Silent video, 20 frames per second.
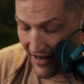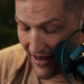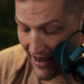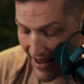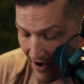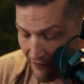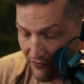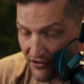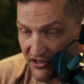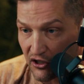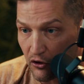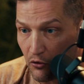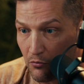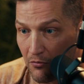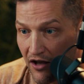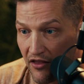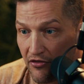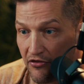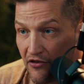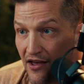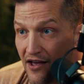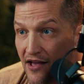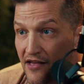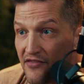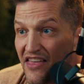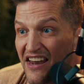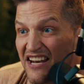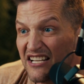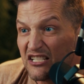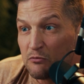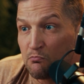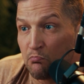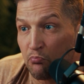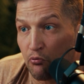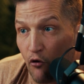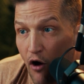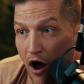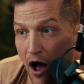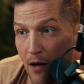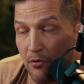every single month, then it's
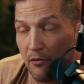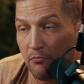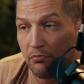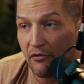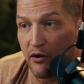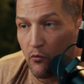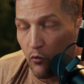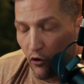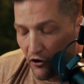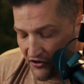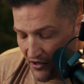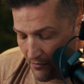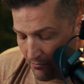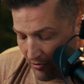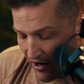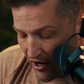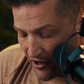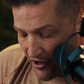probably worth it. But